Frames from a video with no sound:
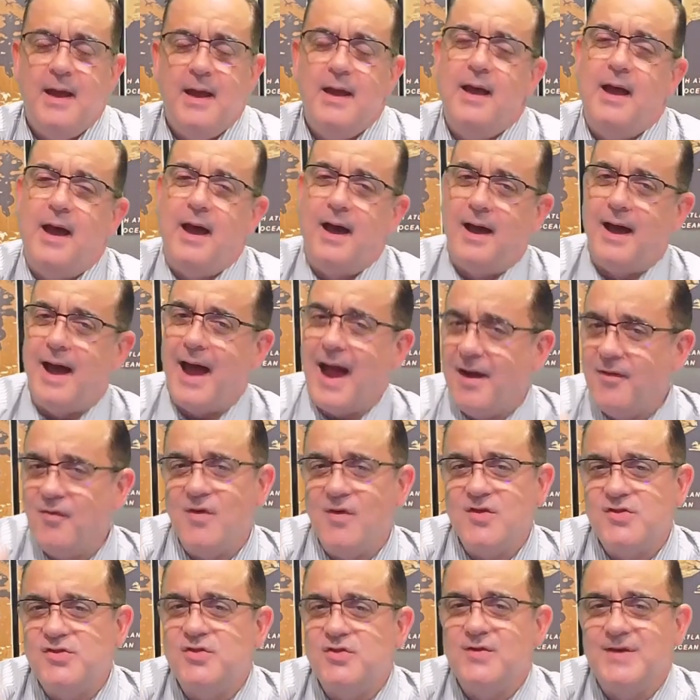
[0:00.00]
I
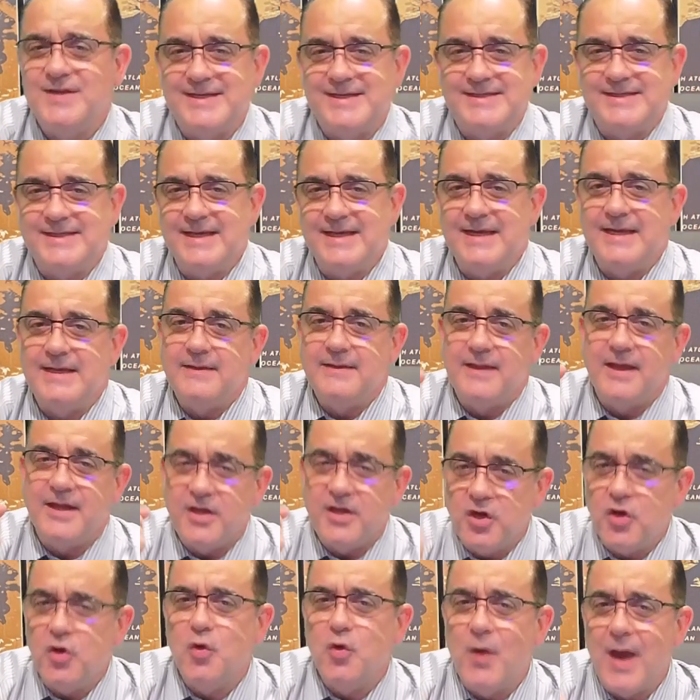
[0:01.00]
want you to see that
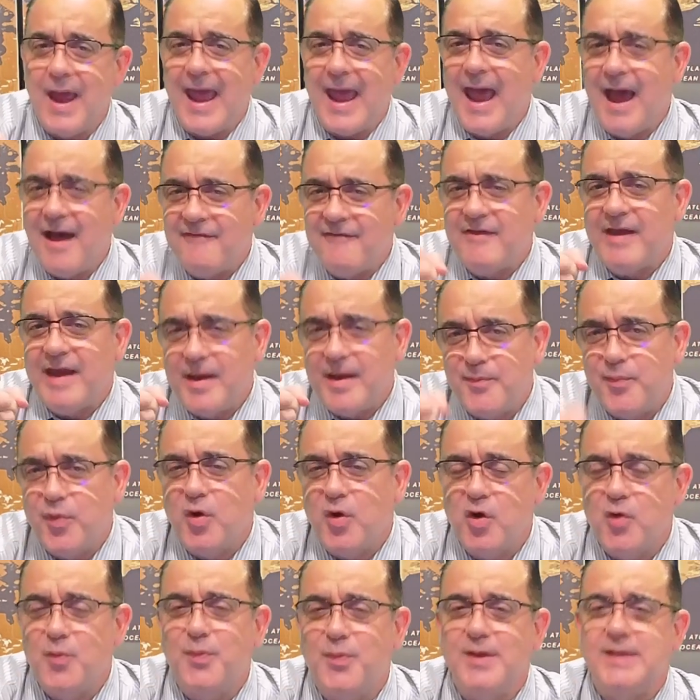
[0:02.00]
you have a
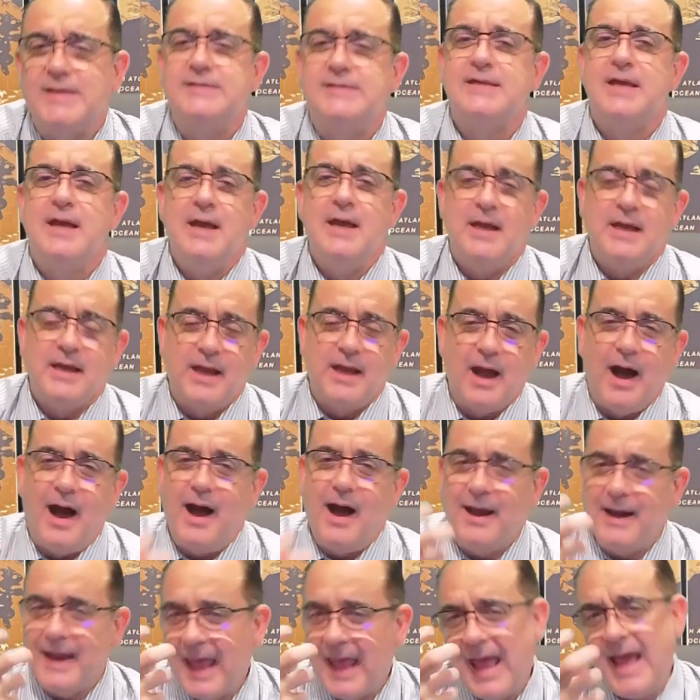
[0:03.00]
purpose.
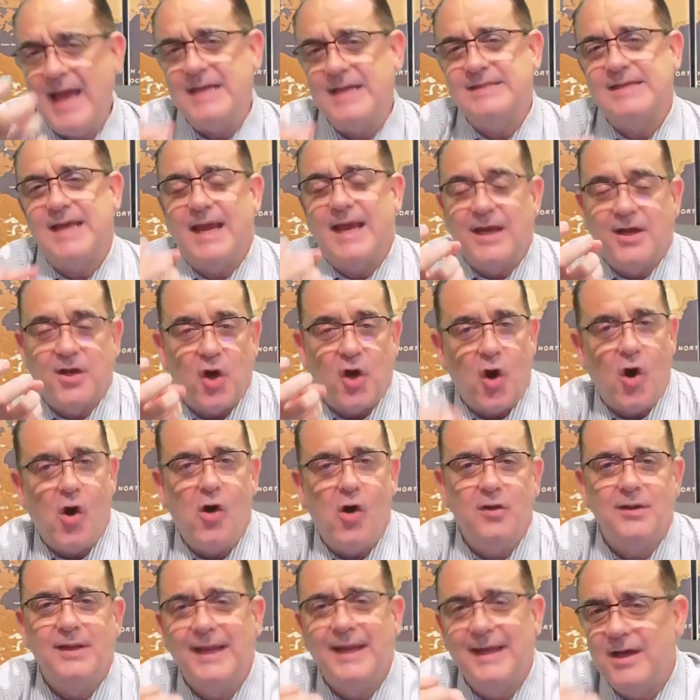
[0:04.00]
God has a
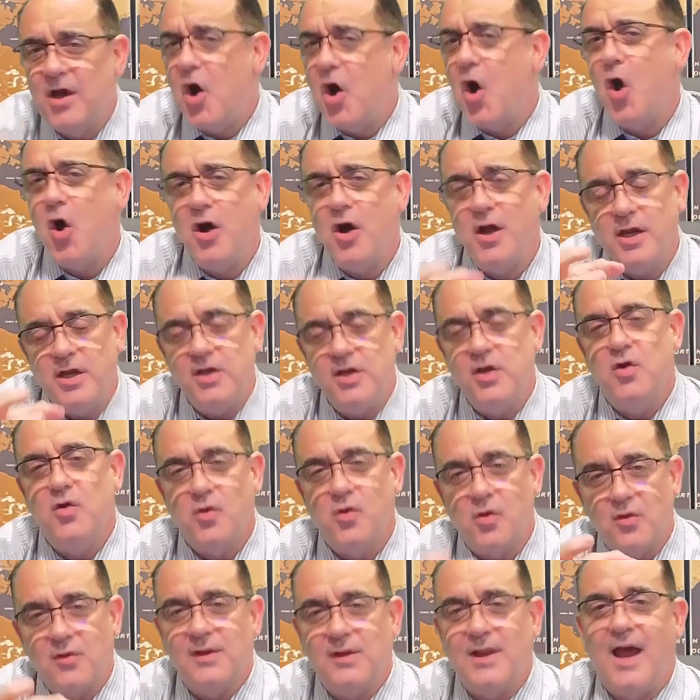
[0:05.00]
calling on
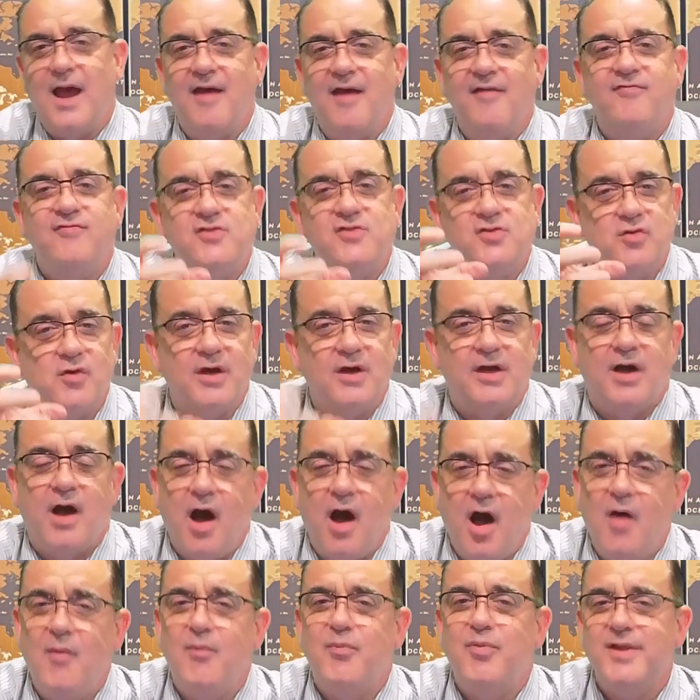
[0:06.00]
your life to
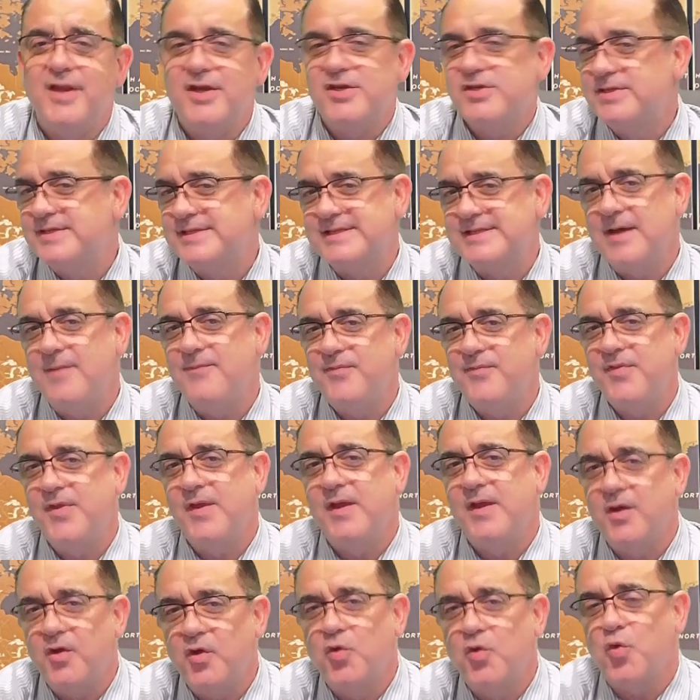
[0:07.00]
accomplish
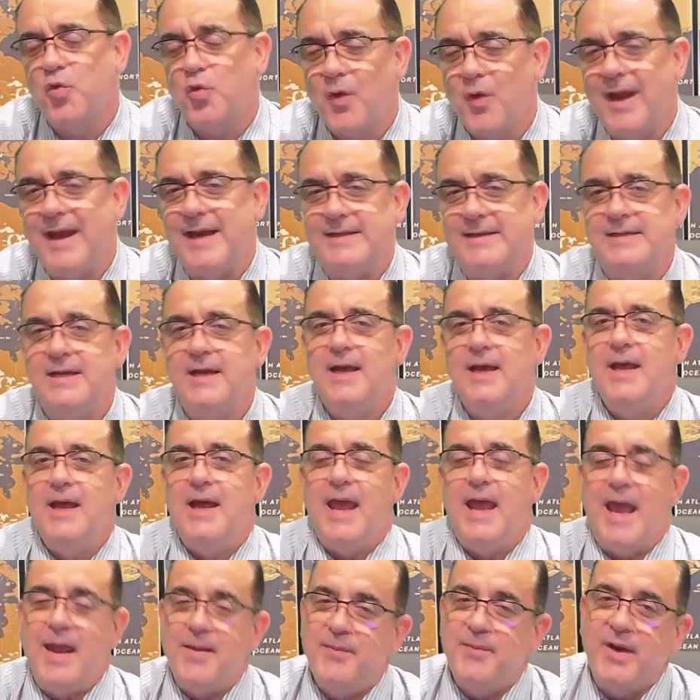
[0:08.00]
something great.
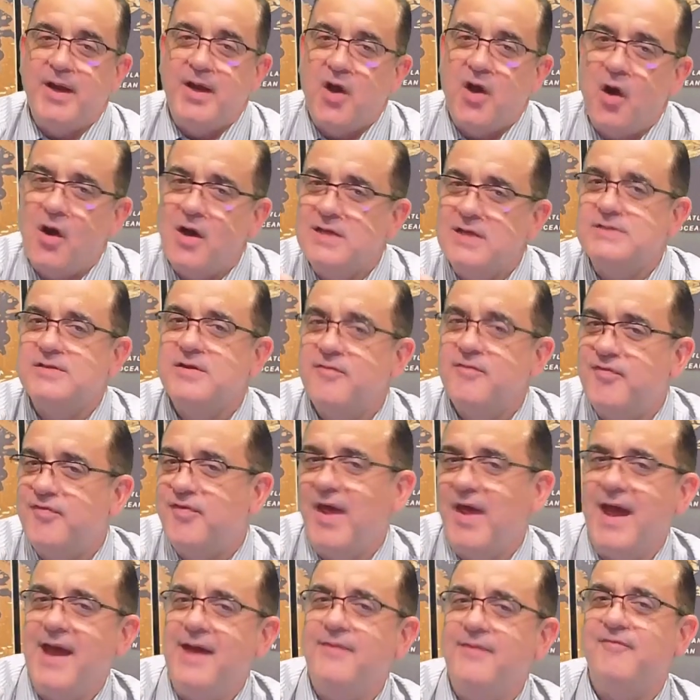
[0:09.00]
And because of
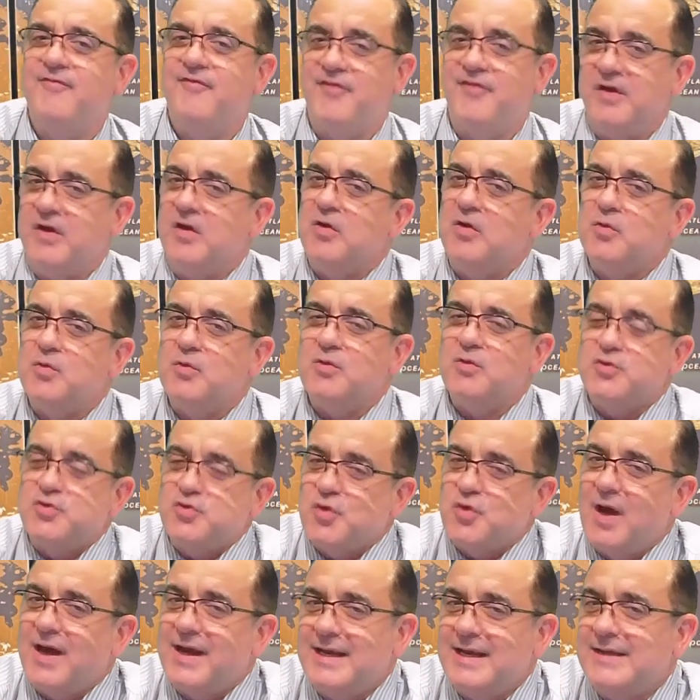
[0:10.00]
that, fear will
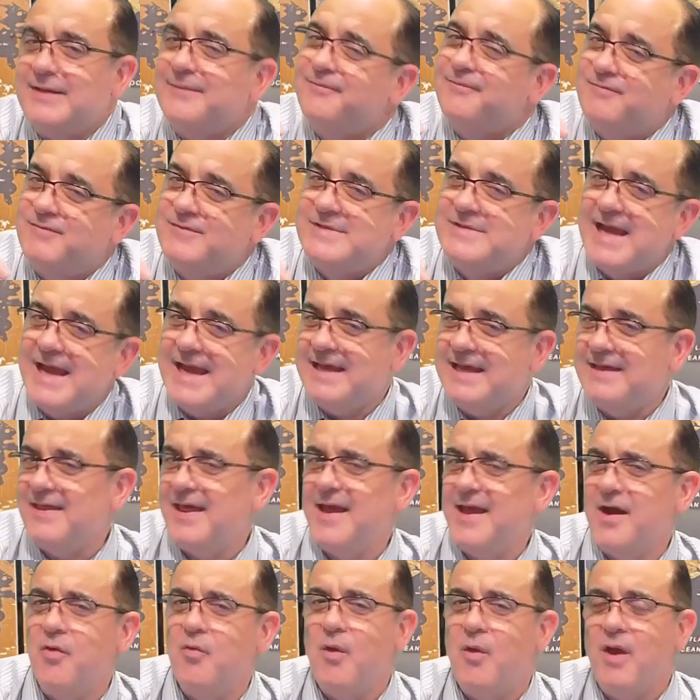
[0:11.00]
try to take that
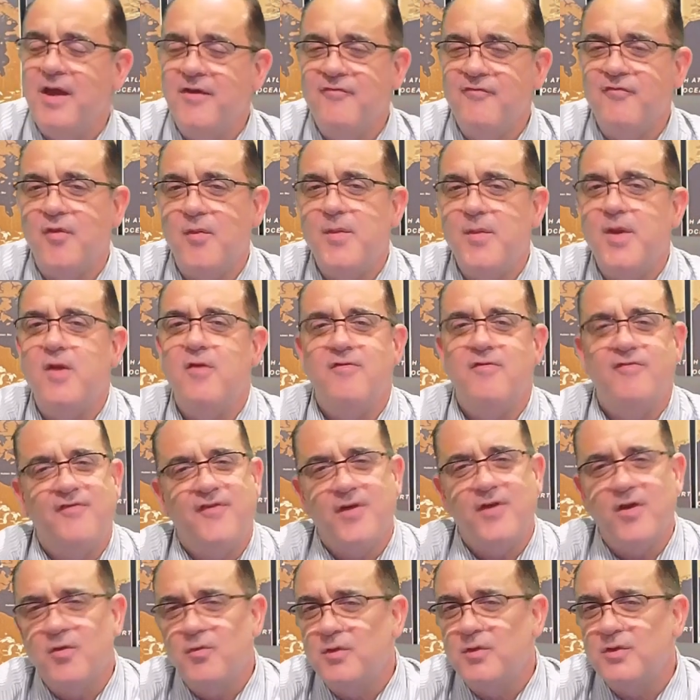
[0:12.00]
away from you.
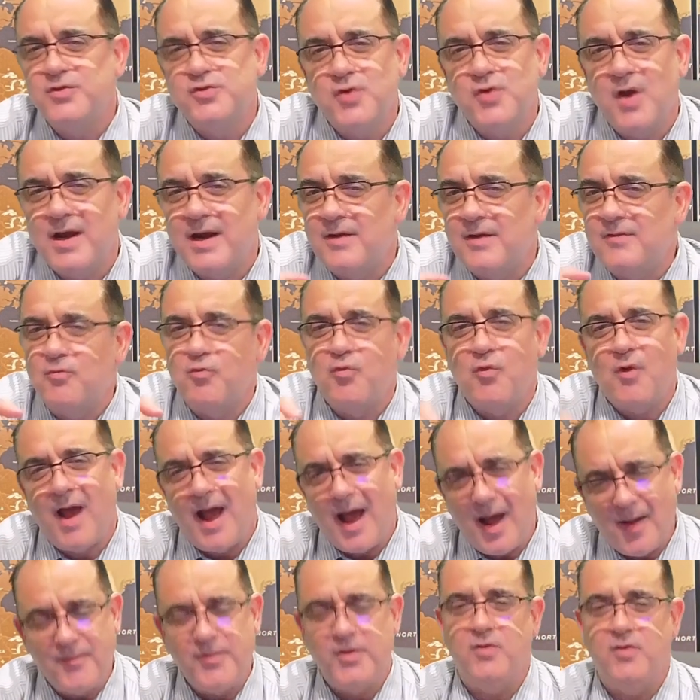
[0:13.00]
Fear will try to
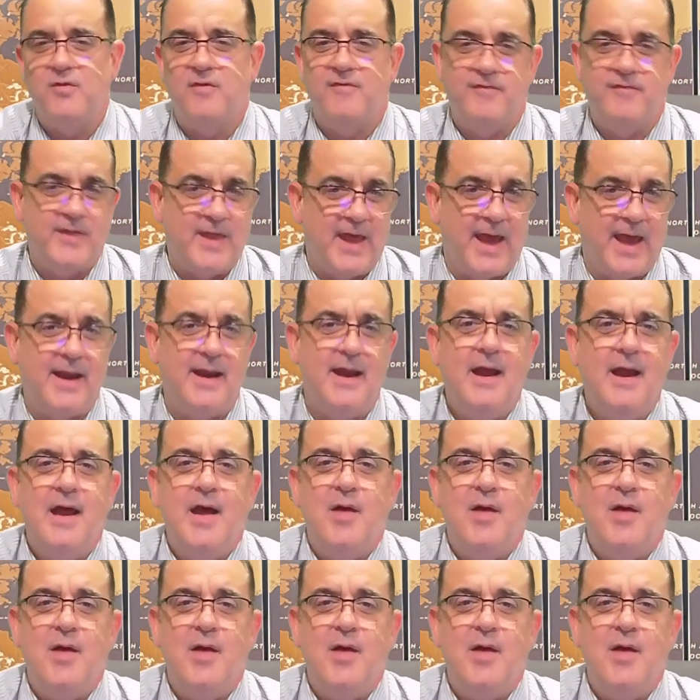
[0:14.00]
rob you of that.